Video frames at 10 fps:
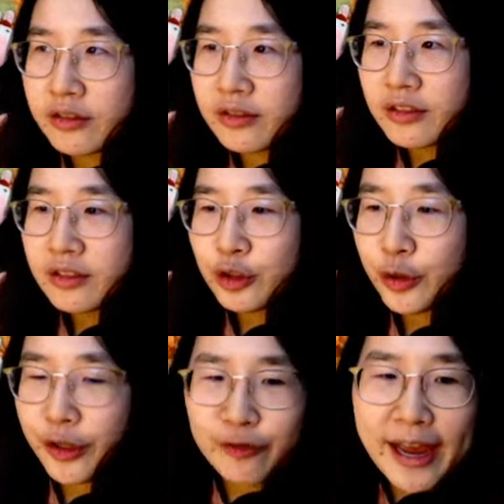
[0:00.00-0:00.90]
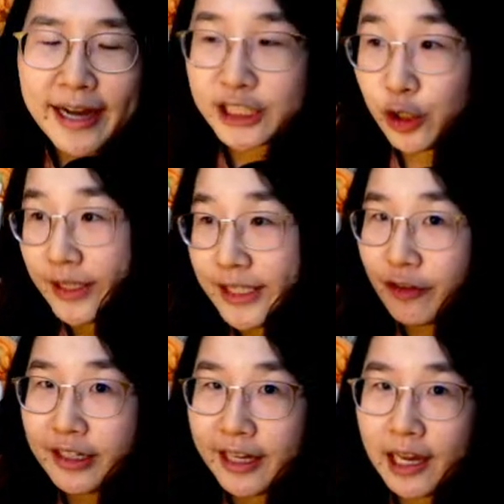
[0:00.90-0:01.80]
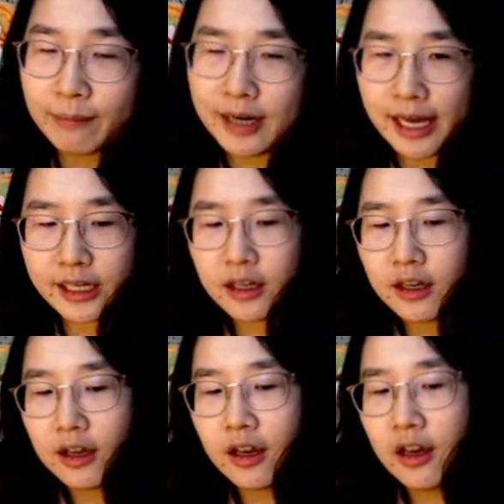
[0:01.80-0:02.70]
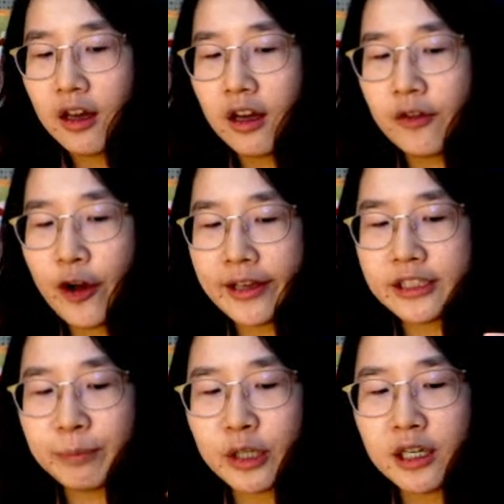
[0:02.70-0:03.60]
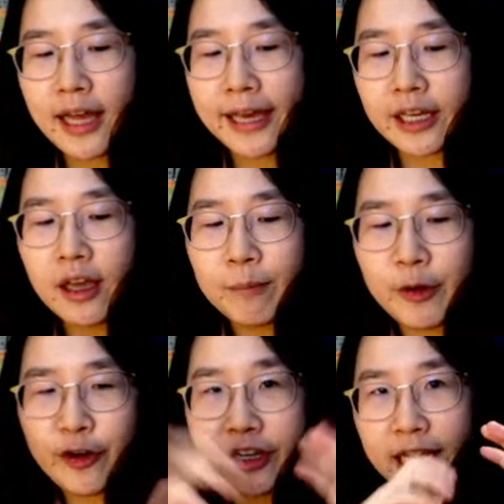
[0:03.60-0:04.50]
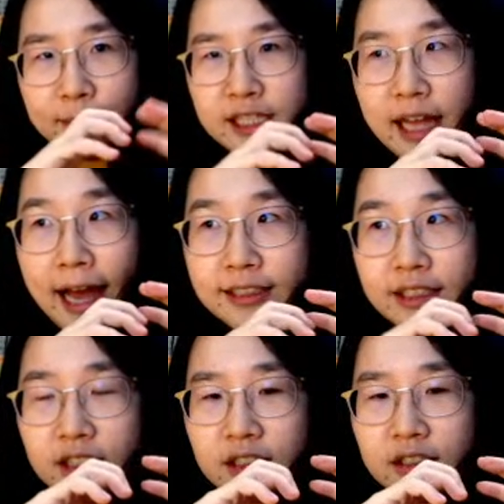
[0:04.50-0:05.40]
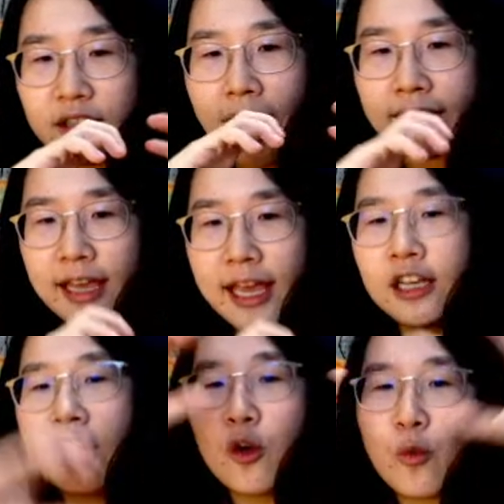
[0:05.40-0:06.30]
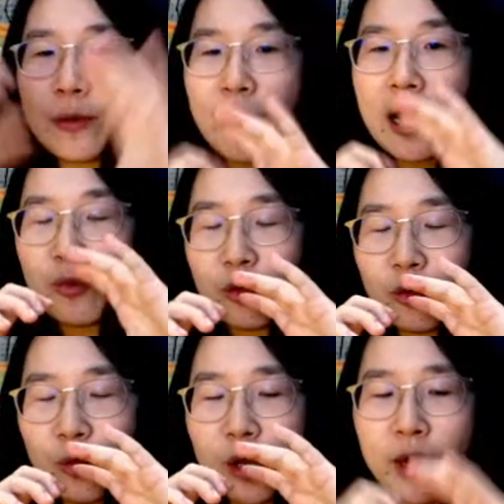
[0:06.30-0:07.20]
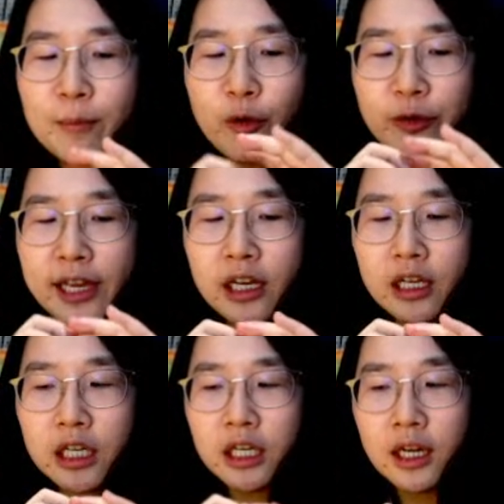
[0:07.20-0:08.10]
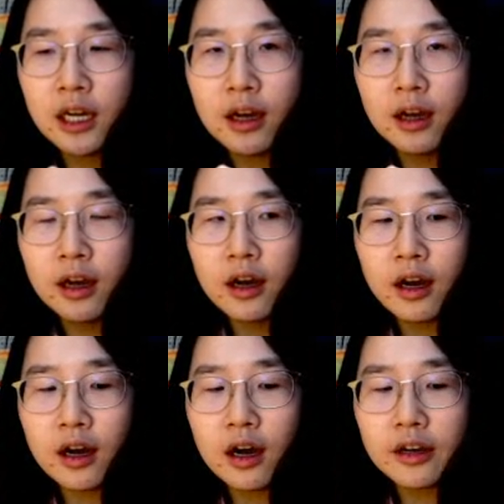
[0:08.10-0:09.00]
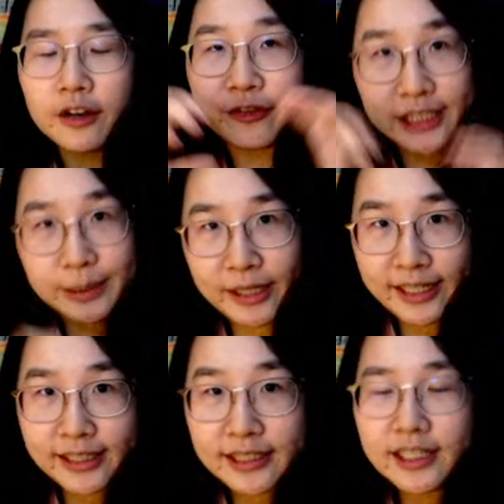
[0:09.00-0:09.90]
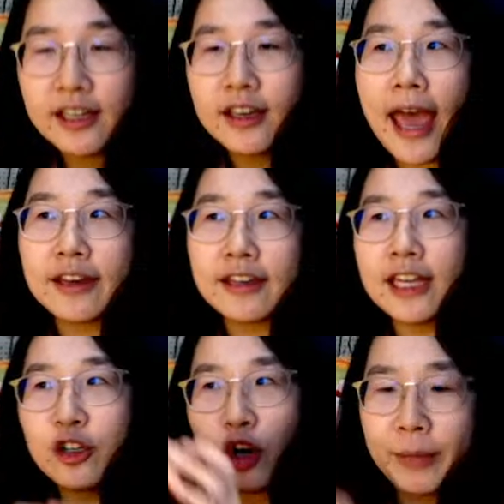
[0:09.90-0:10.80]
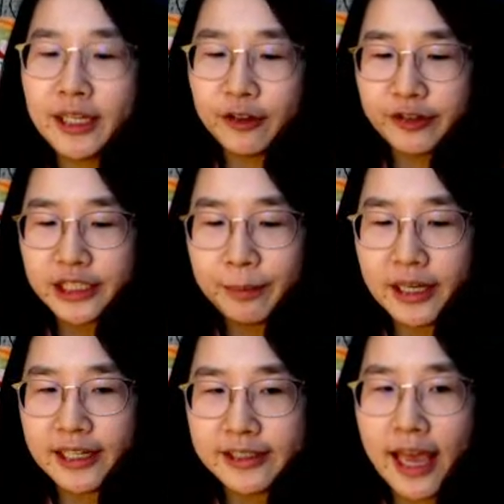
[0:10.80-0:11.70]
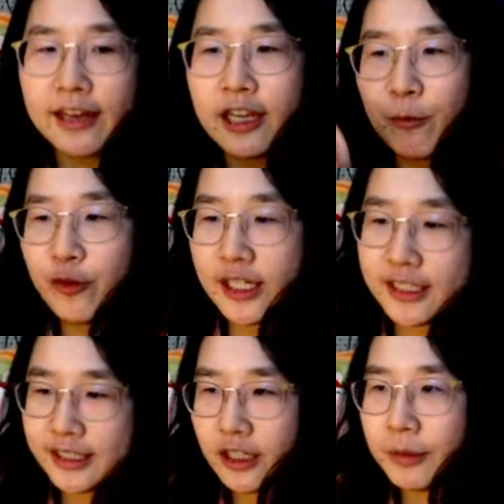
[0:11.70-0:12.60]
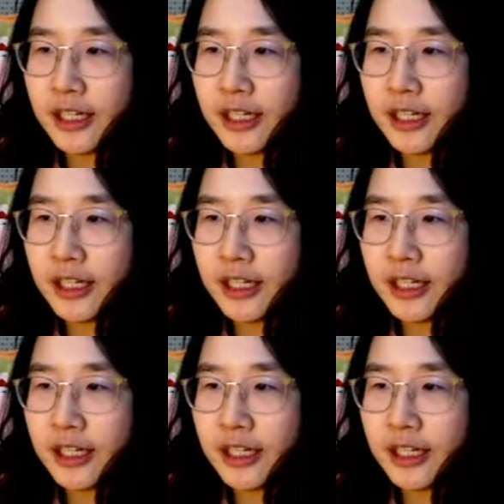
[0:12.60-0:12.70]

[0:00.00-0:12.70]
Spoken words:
to define a sequence of the game, like, for example, like before the game starts, and then when we are moving the first piece, and then dropping the first piece, and then moving the second piece.